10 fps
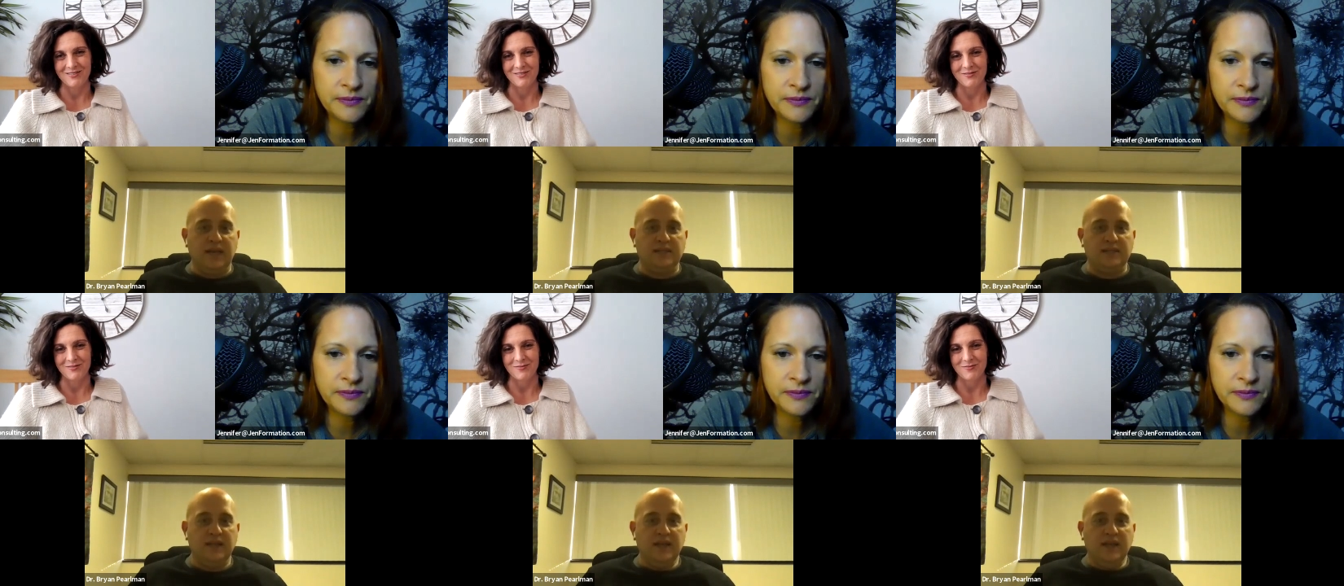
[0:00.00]
Speaker 1: the MAP
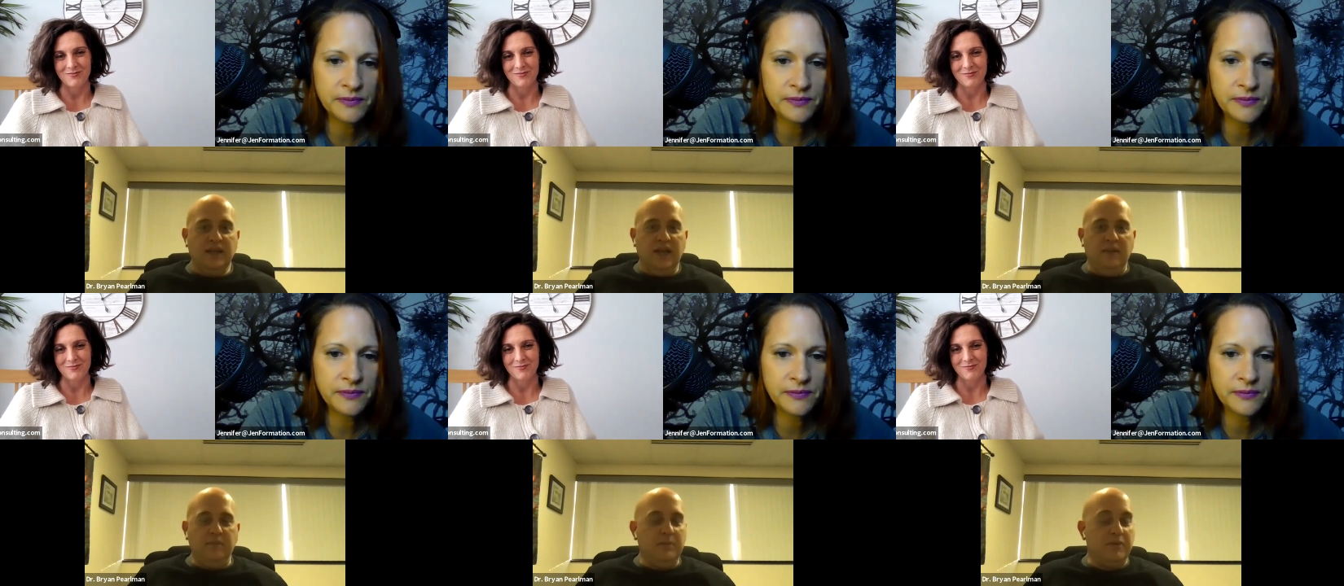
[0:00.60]
test,
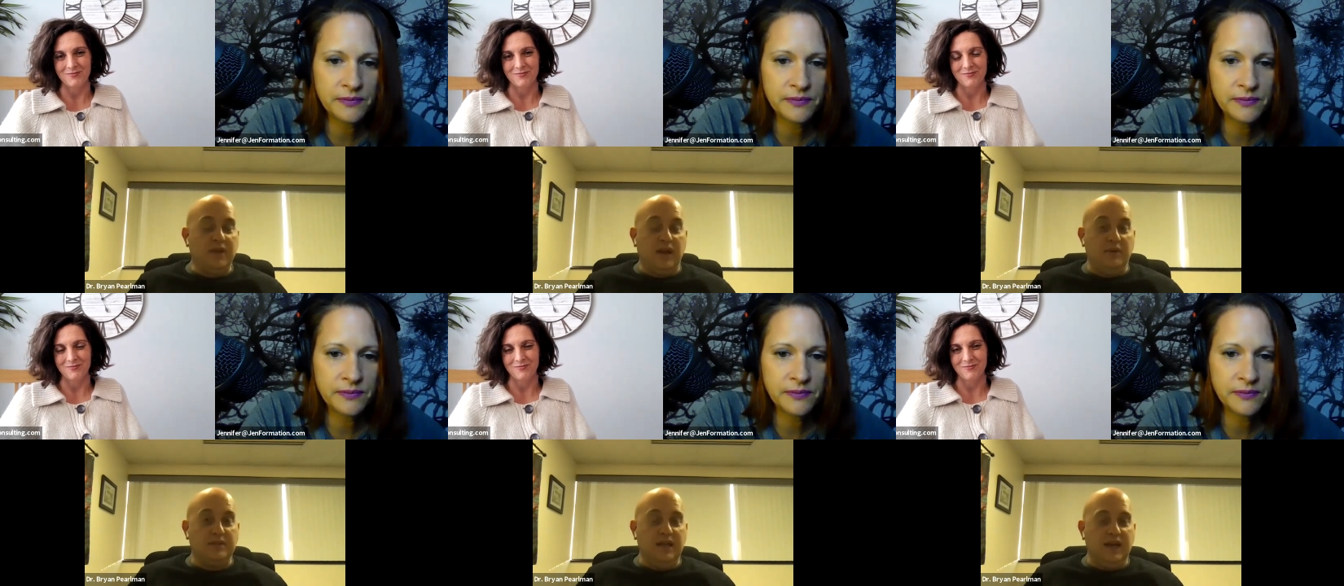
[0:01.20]
and
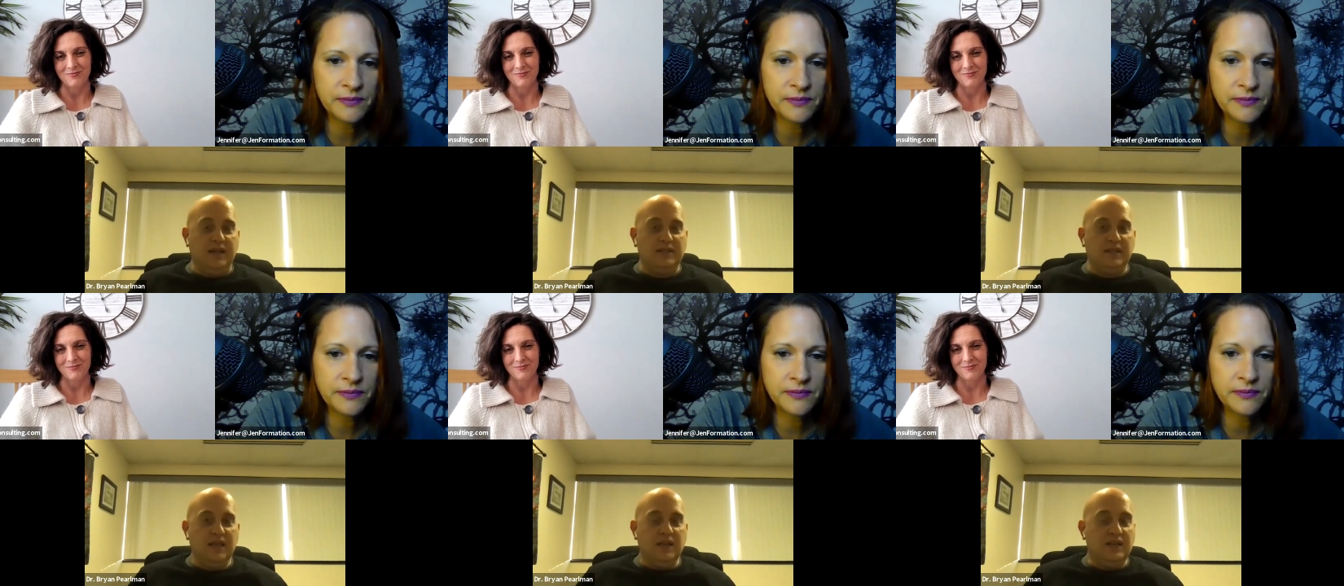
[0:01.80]
people thought I was
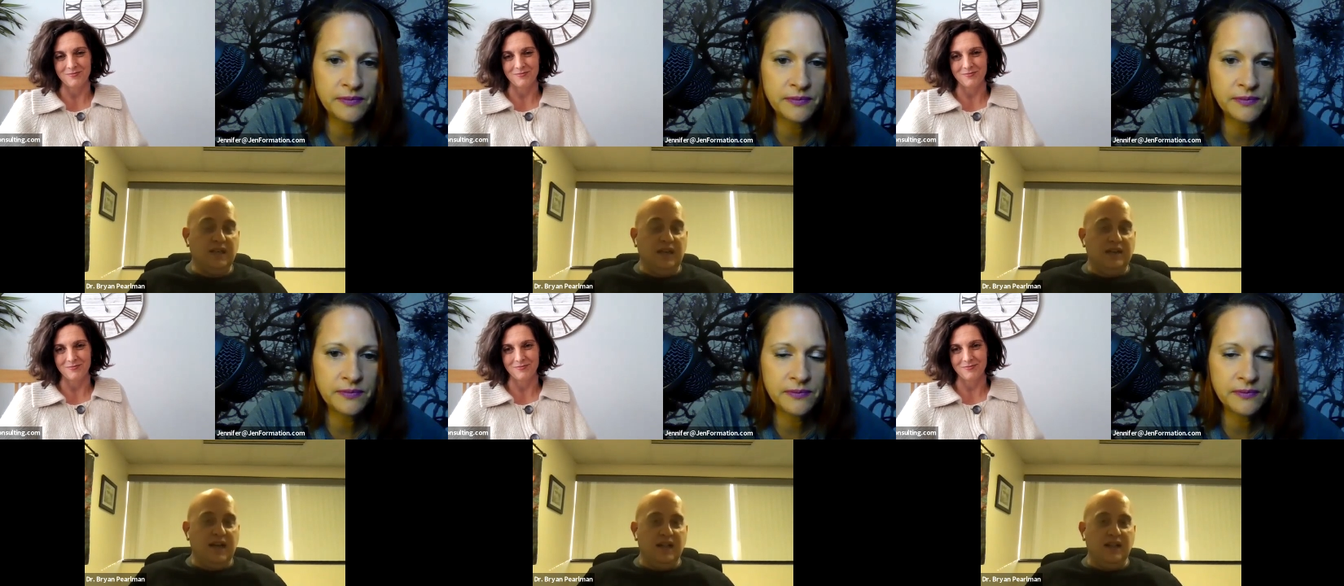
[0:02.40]
nuts
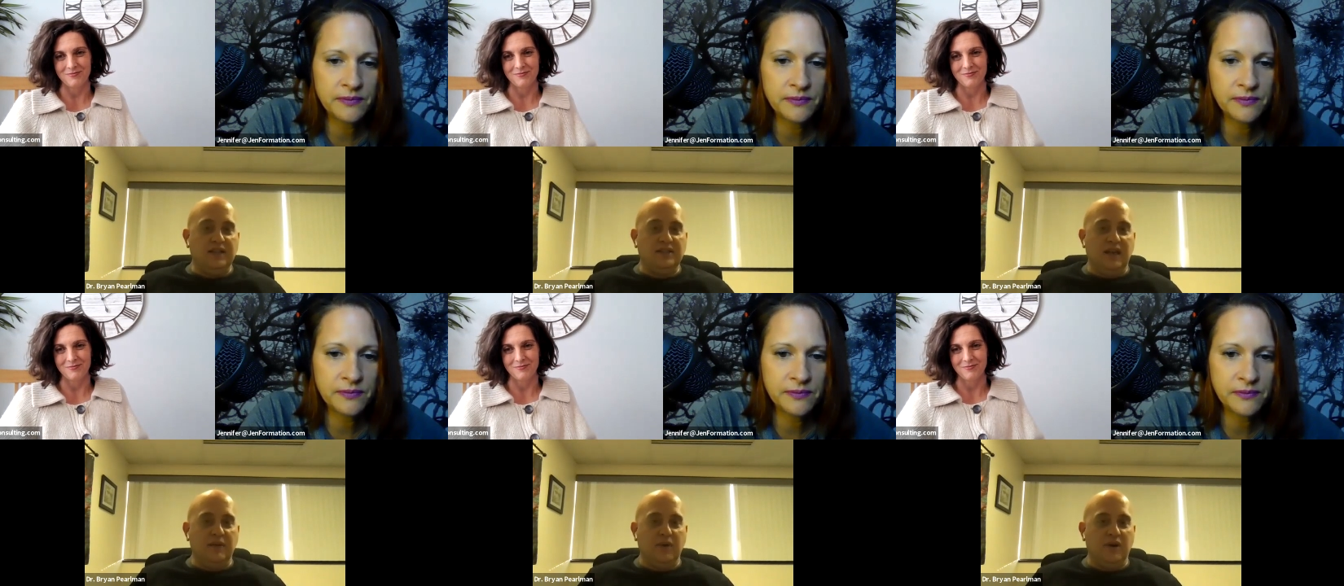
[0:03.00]
because I had
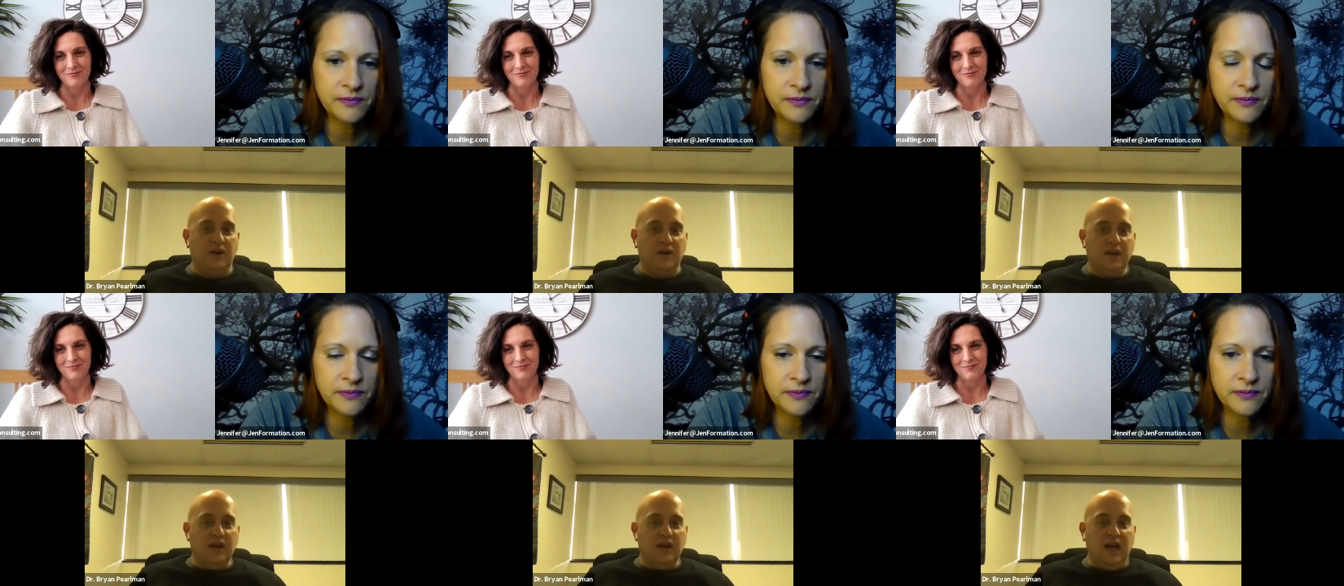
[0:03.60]
colleagues
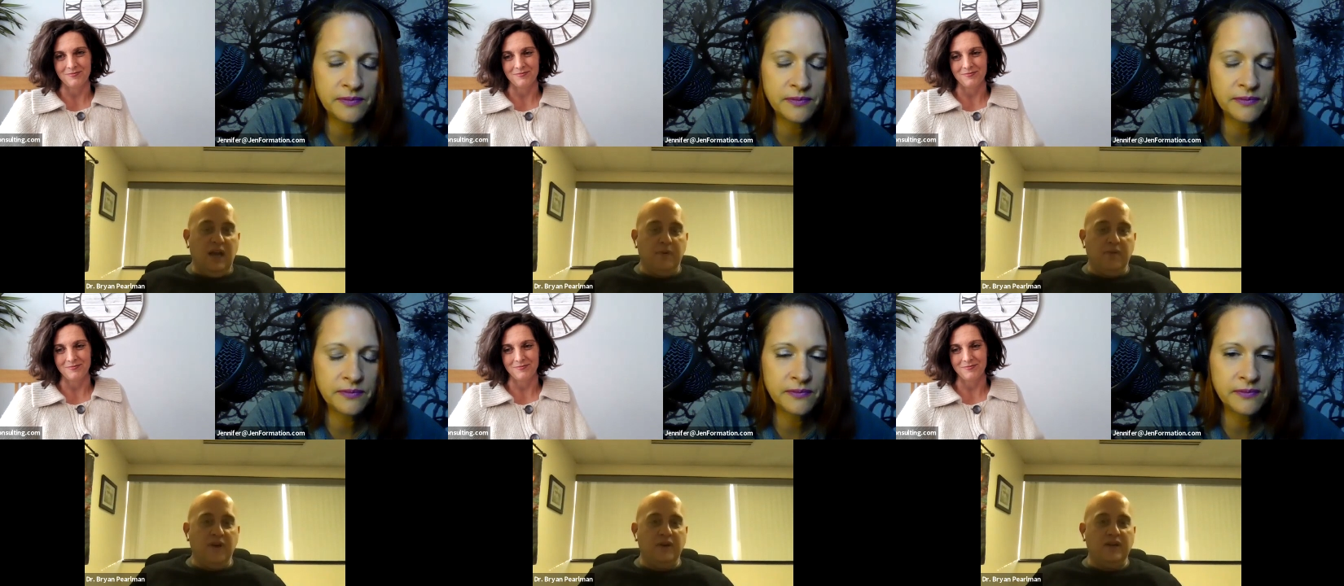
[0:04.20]
that were
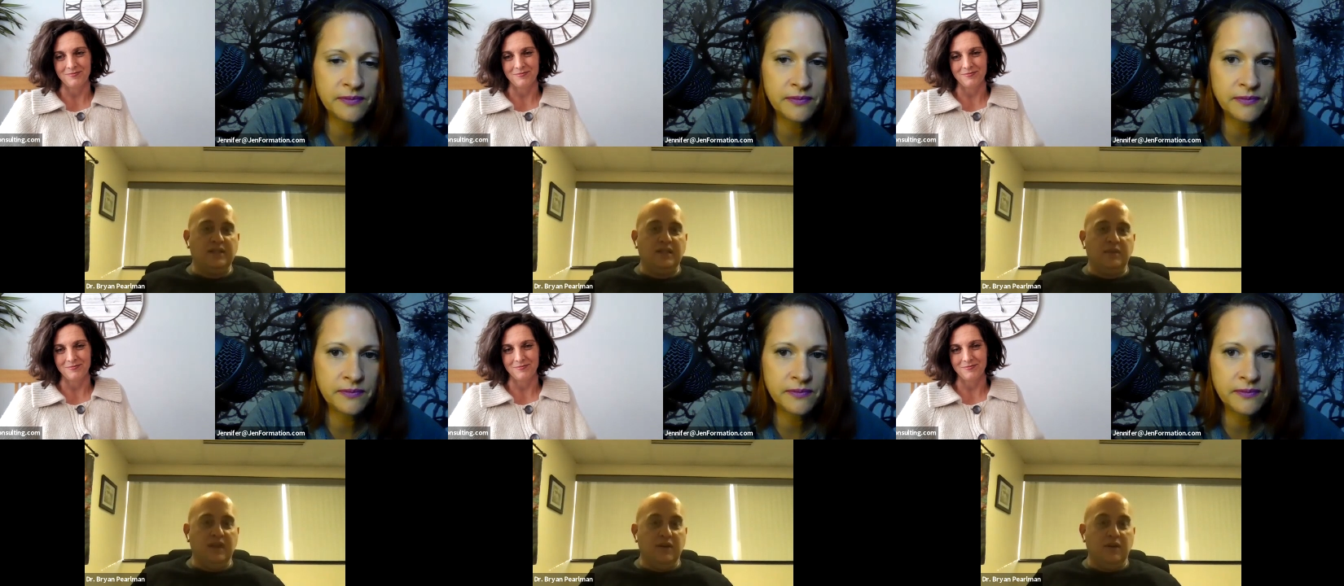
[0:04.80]
hyper
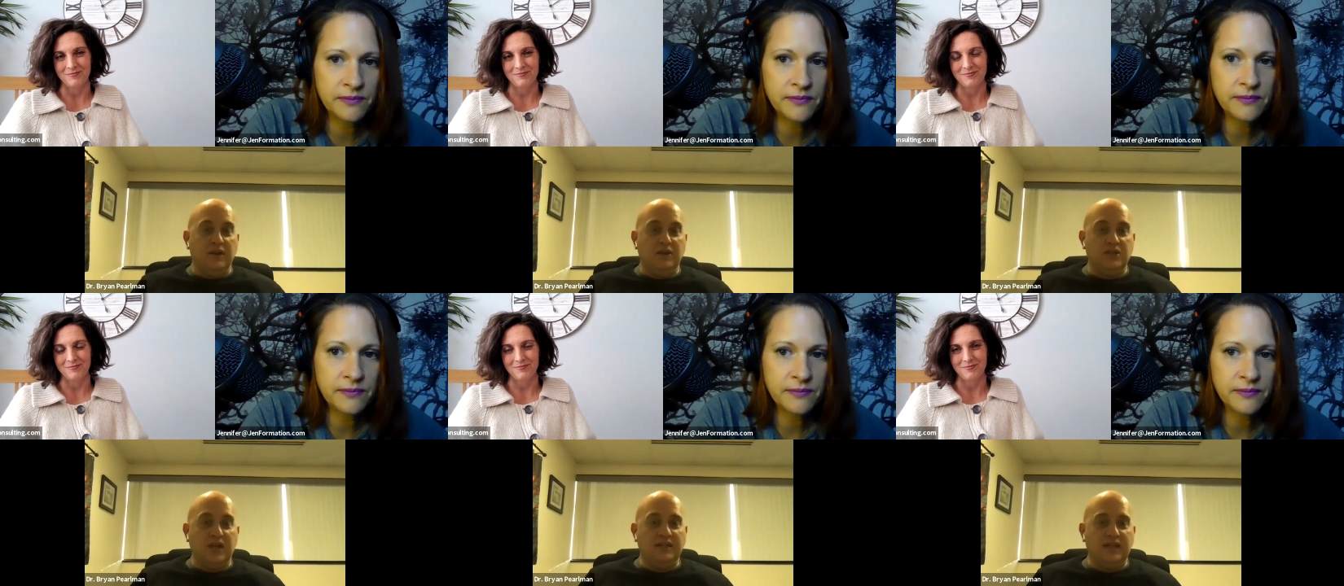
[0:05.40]
focused and
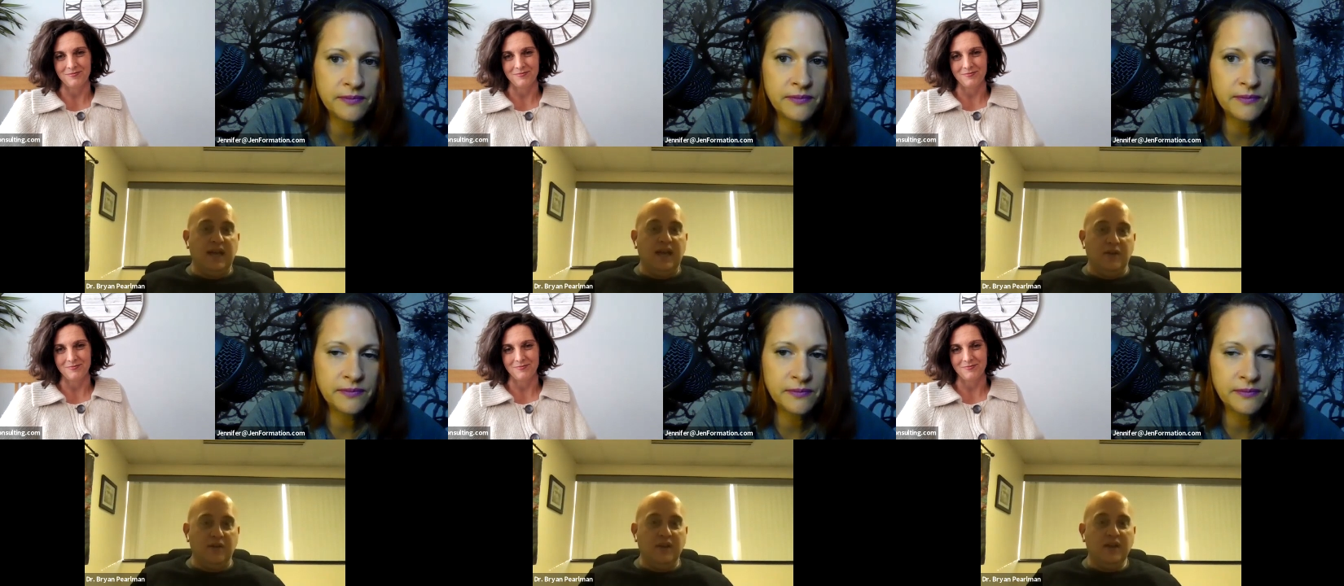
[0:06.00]
literally
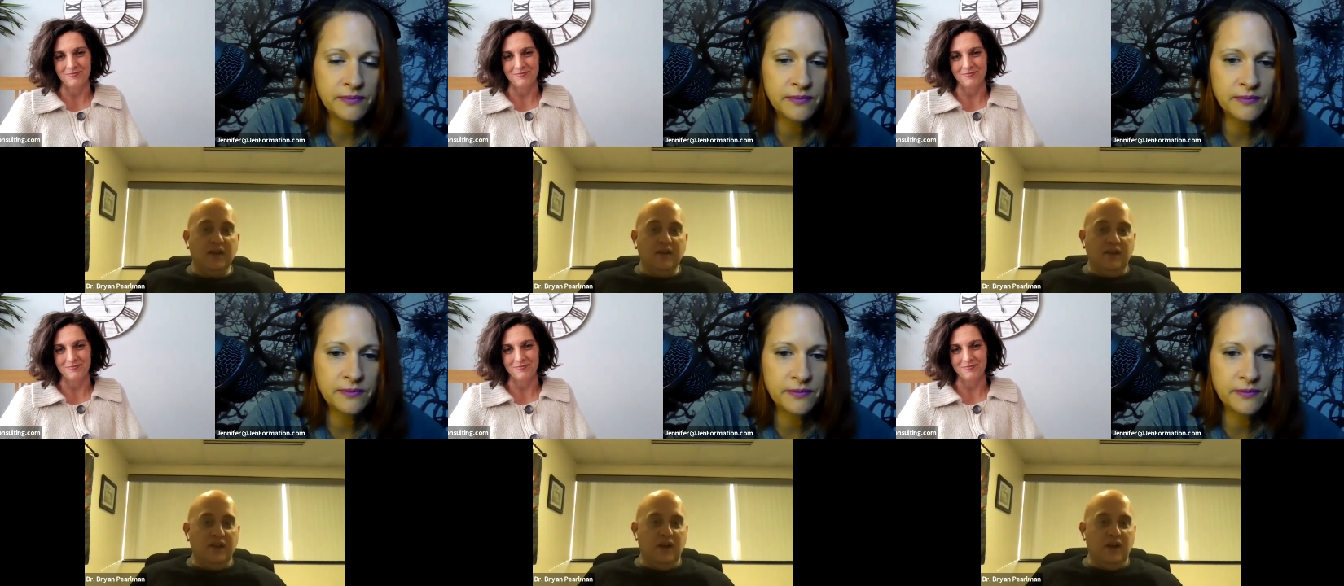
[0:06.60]
shut down